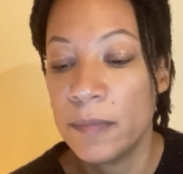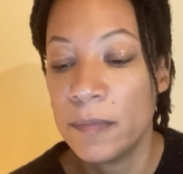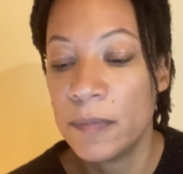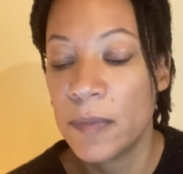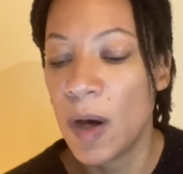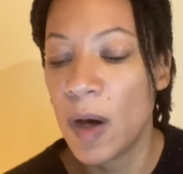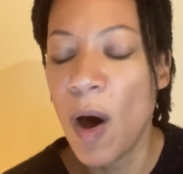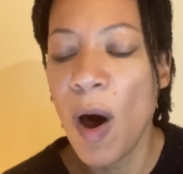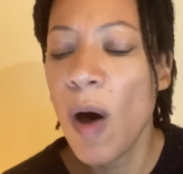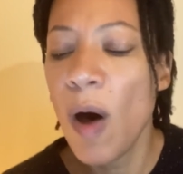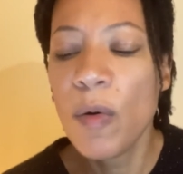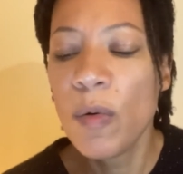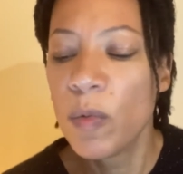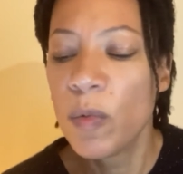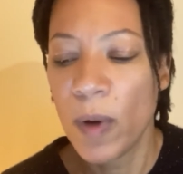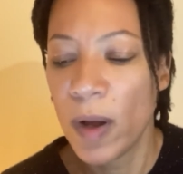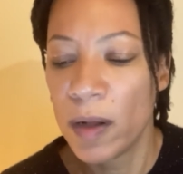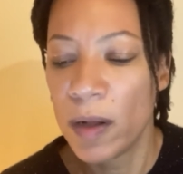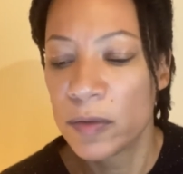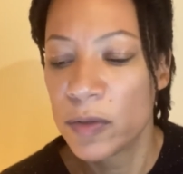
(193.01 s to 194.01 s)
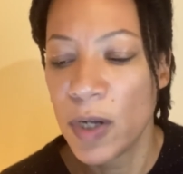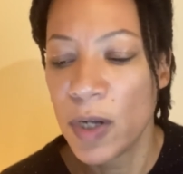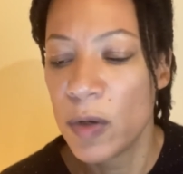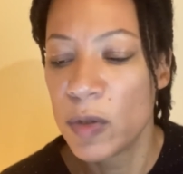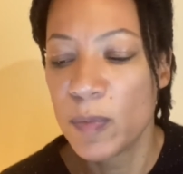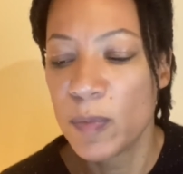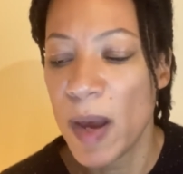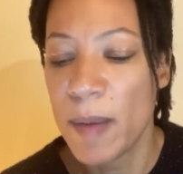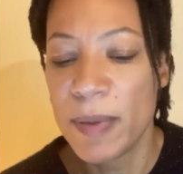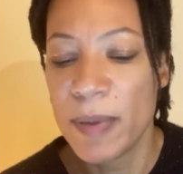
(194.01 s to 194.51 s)
The whole world
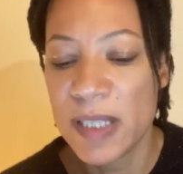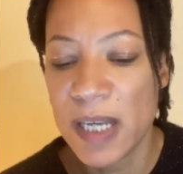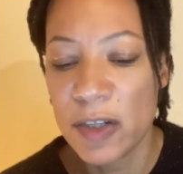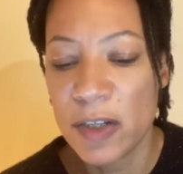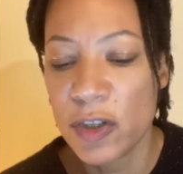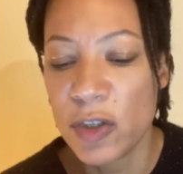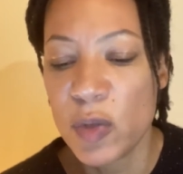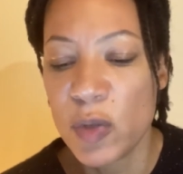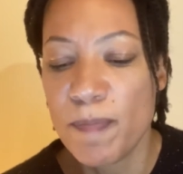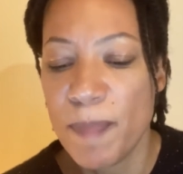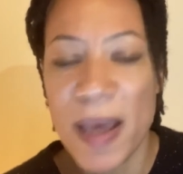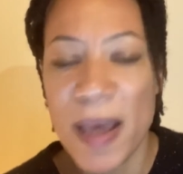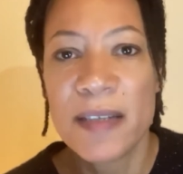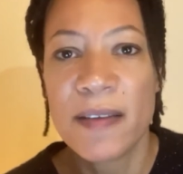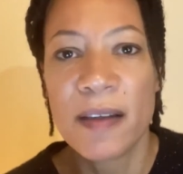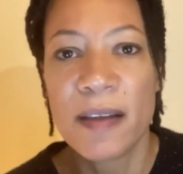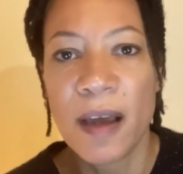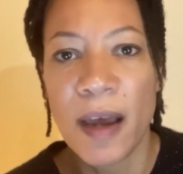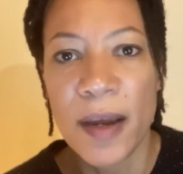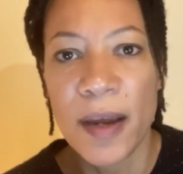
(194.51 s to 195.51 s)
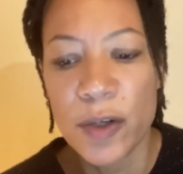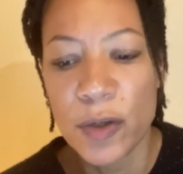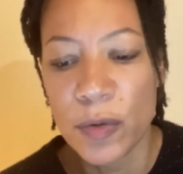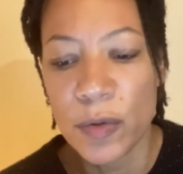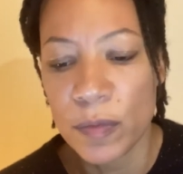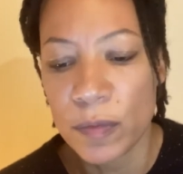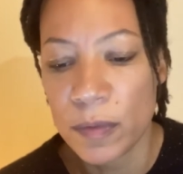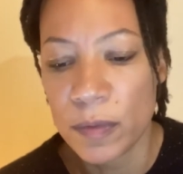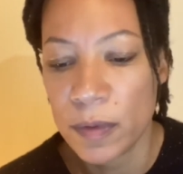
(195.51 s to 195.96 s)
knows my possessions better than I do.